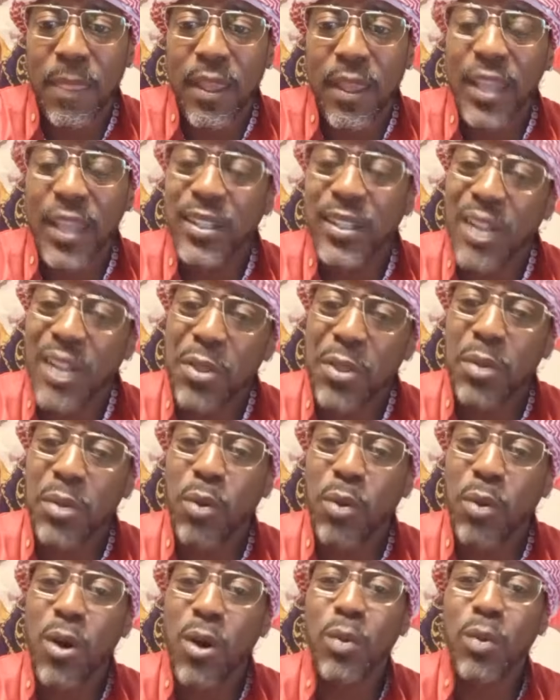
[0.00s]
It's nothing
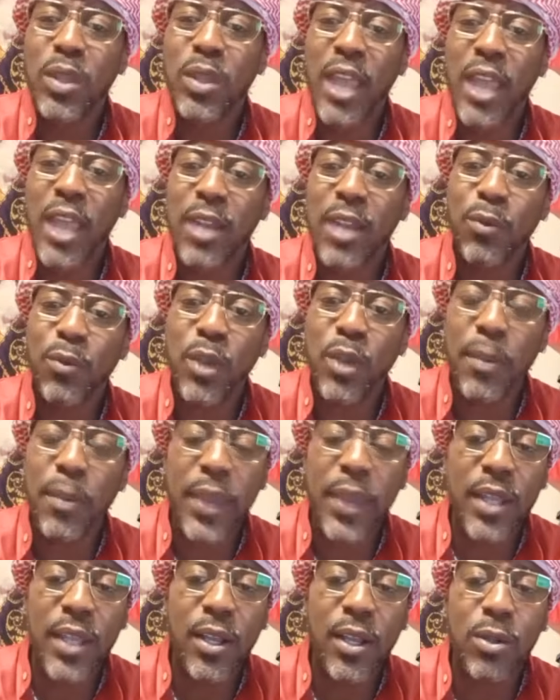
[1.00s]
wrong with that if we are
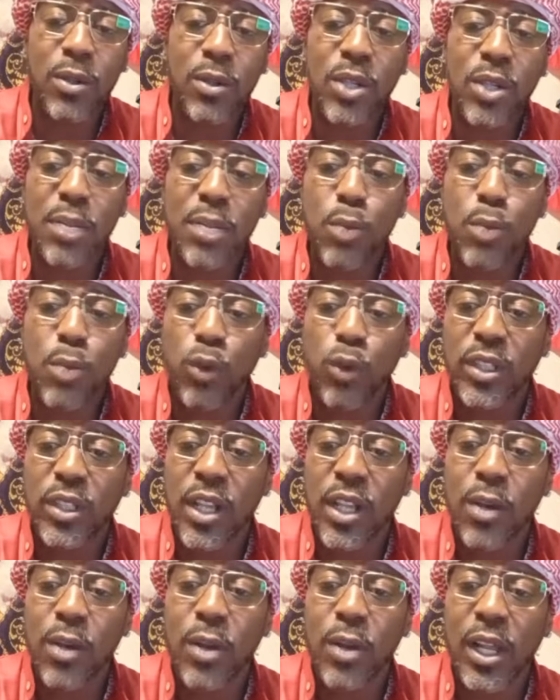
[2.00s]
paid to go to the movies and
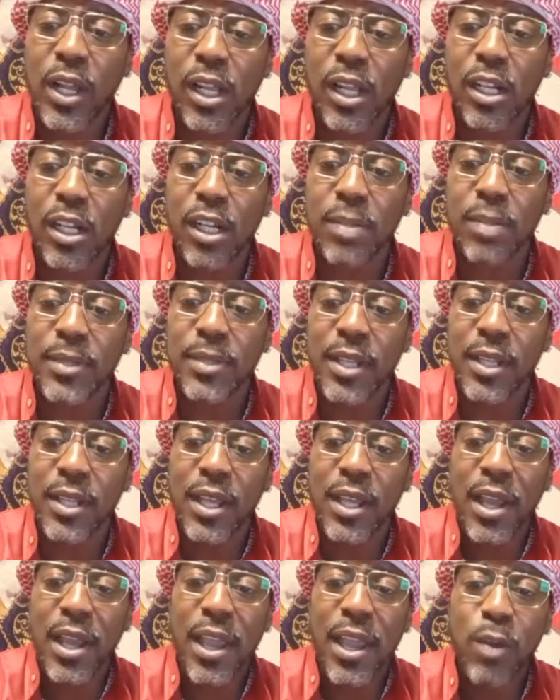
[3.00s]
go to clubs
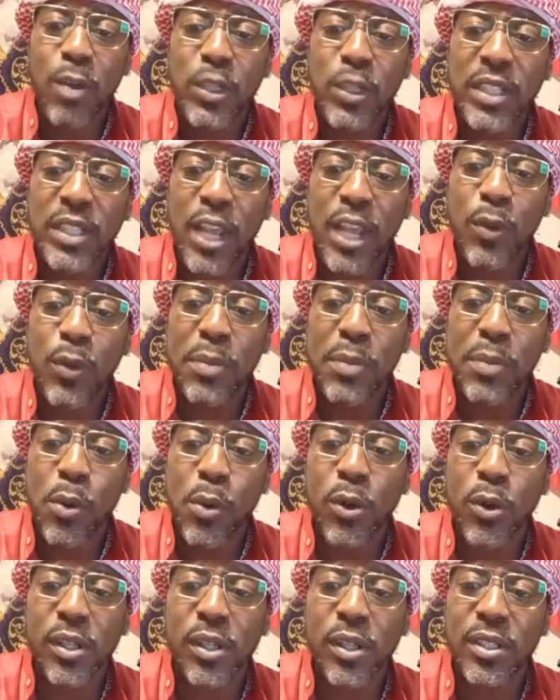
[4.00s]
and we say we
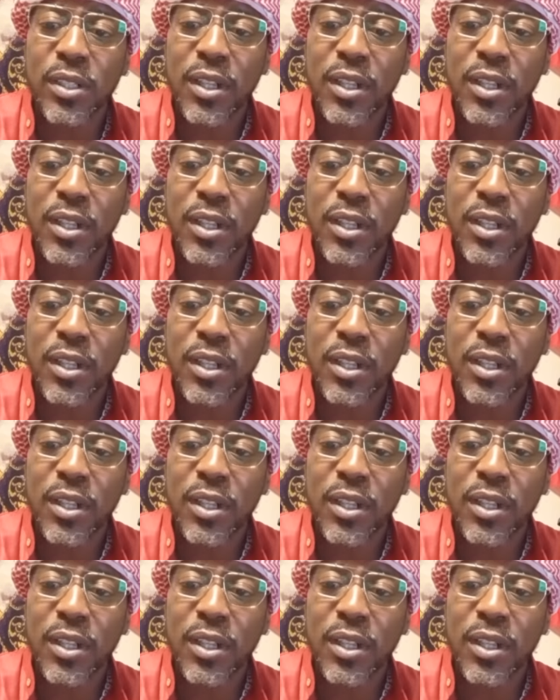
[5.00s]
Moors.